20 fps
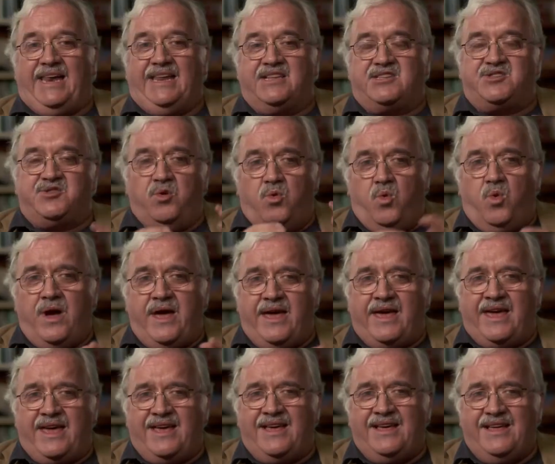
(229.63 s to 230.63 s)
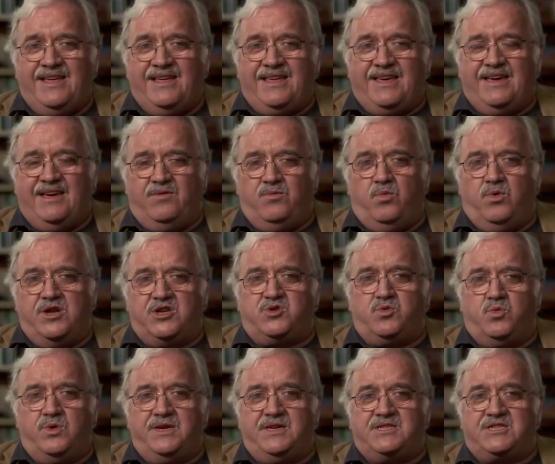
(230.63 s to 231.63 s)
and it's the way in
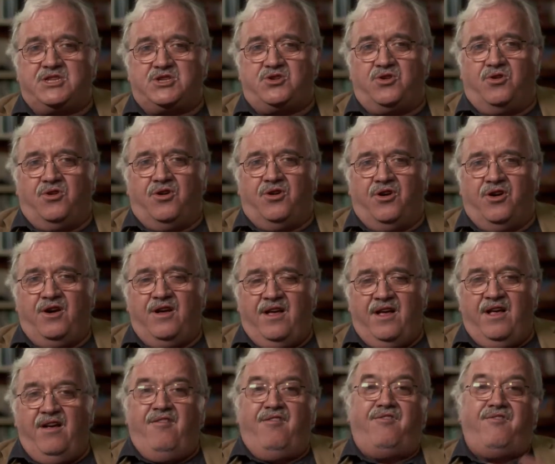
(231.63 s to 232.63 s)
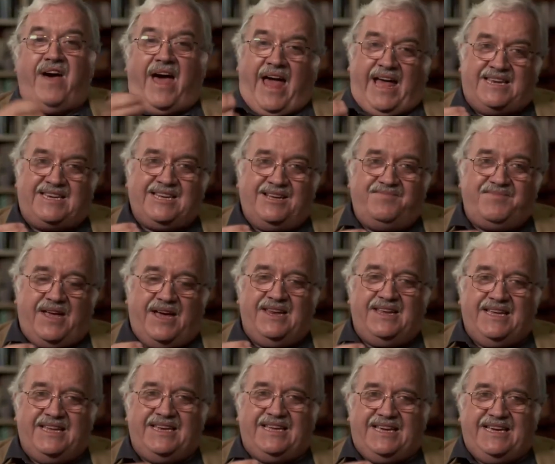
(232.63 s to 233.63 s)
which we store fat,
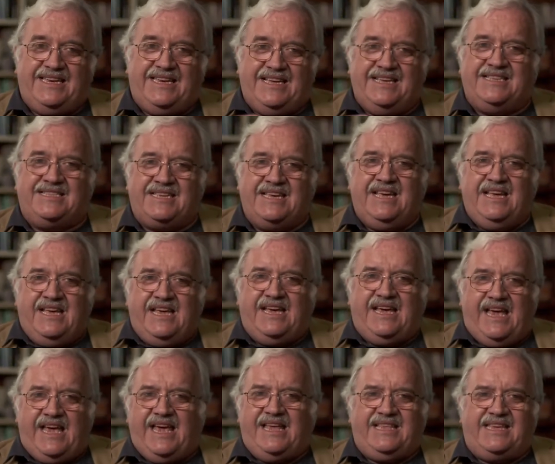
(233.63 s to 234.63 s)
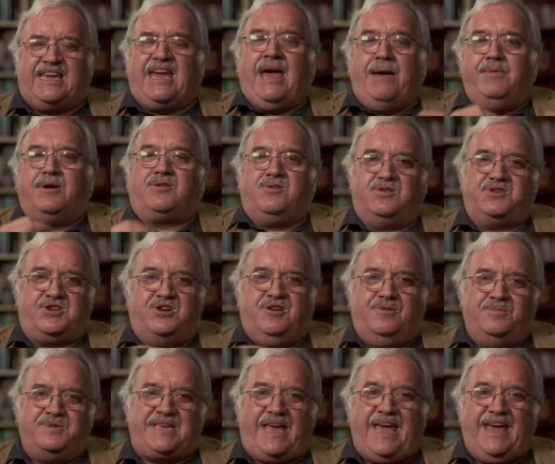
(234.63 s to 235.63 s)
and it is, in chemical
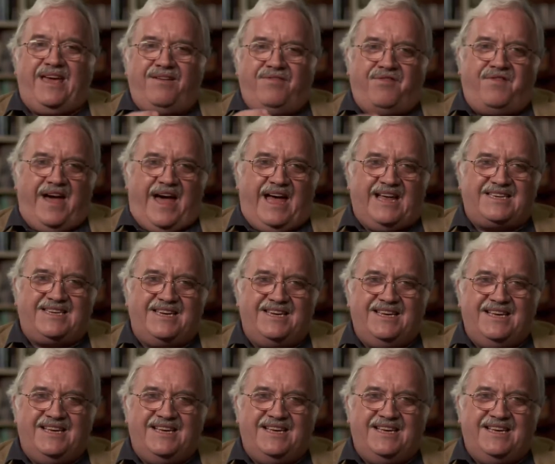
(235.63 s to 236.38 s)
terms, a fat.